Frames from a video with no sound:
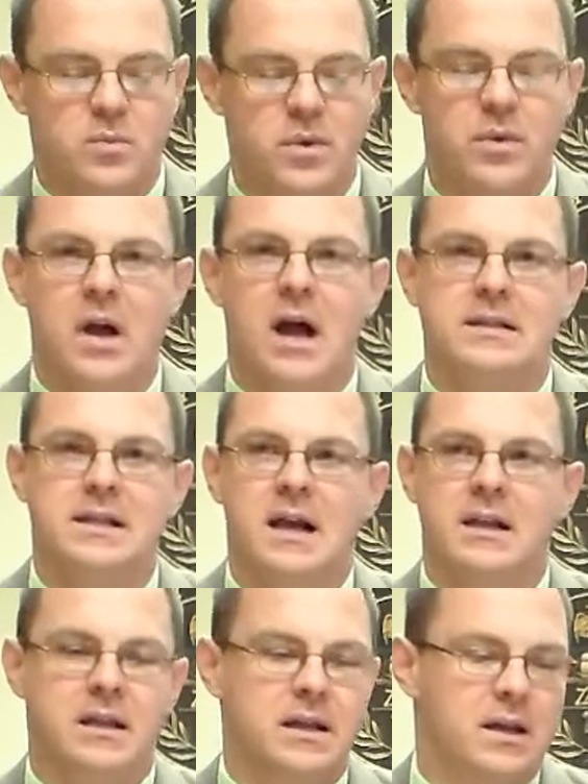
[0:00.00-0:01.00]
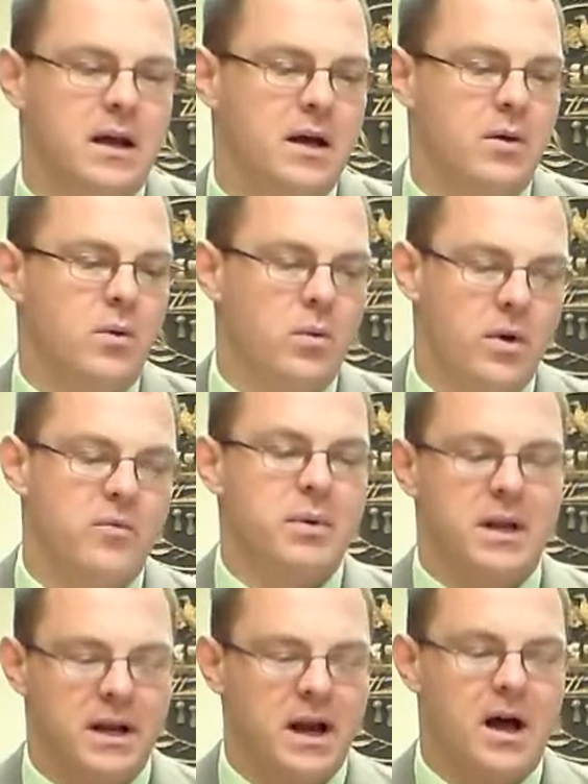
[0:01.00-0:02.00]
So we were contacted,
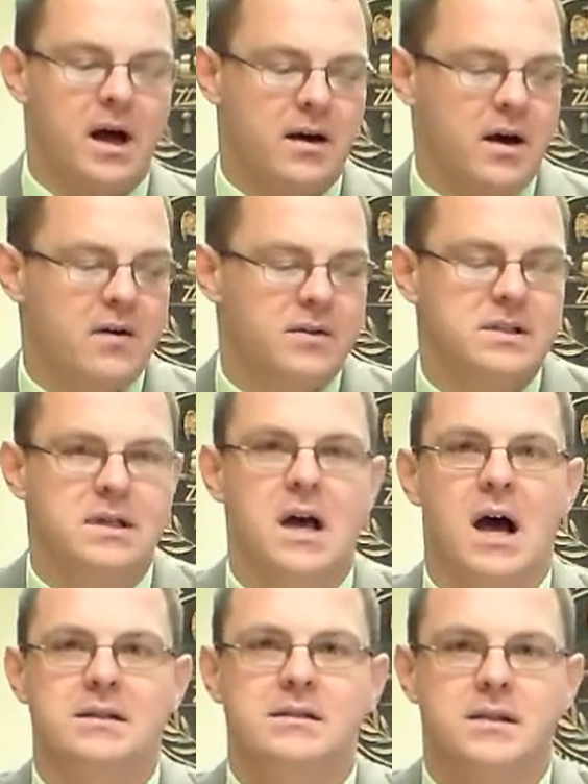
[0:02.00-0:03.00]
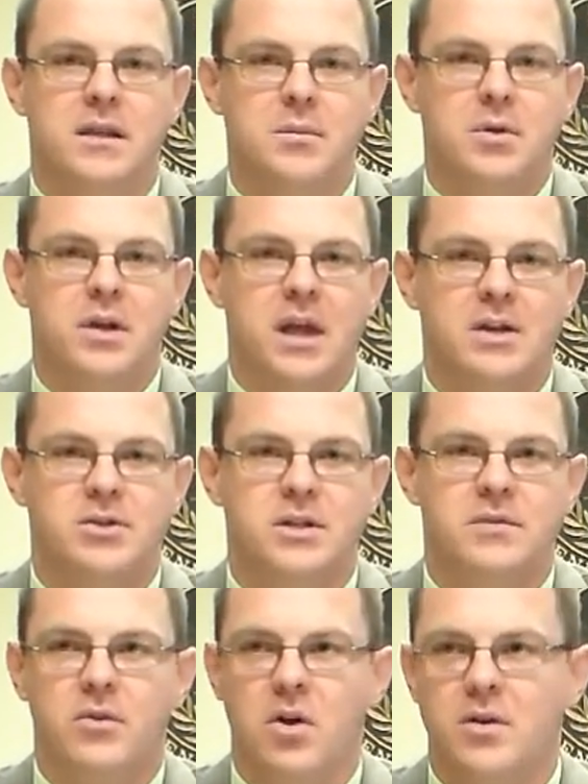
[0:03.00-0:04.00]
we've been in obviously constant
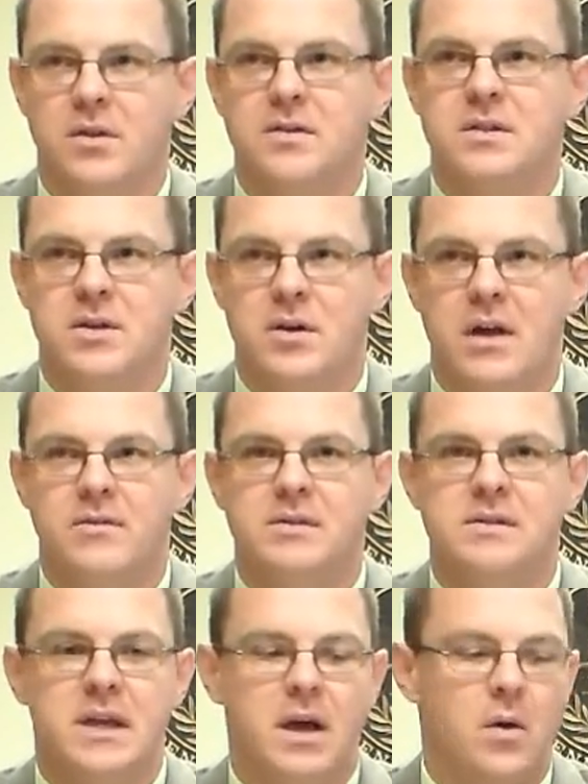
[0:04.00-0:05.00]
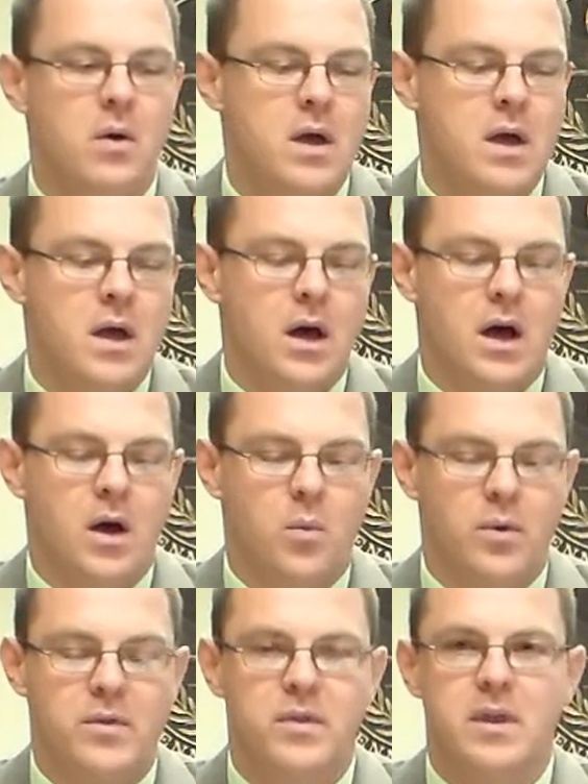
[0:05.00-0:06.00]
communication in regard to the Cedar Haven sale
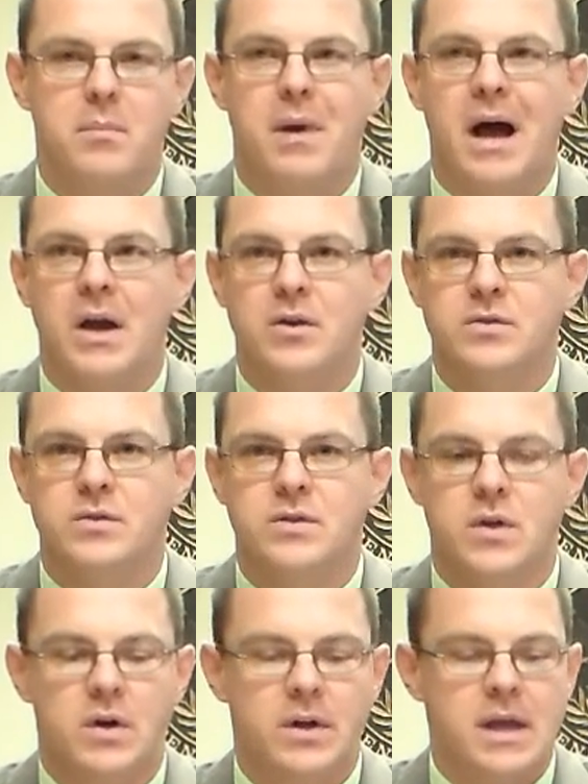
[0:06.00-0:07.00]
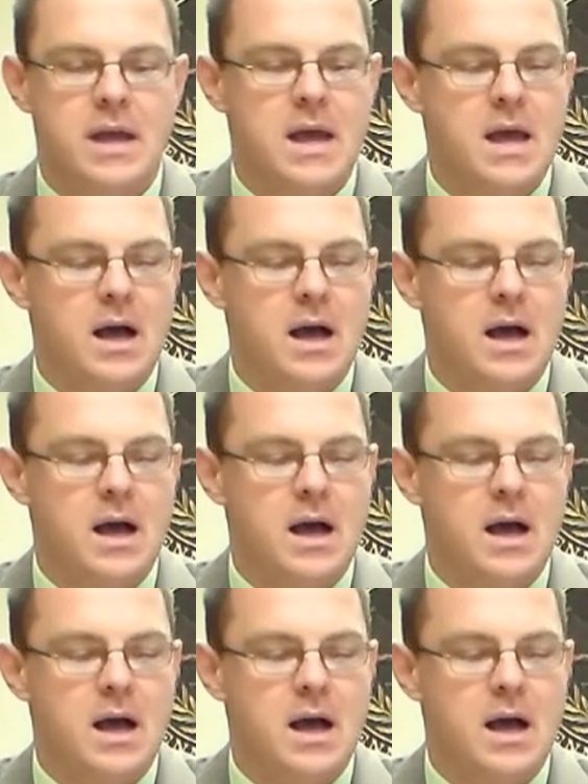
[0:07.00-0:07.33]
with the buyer's attorney,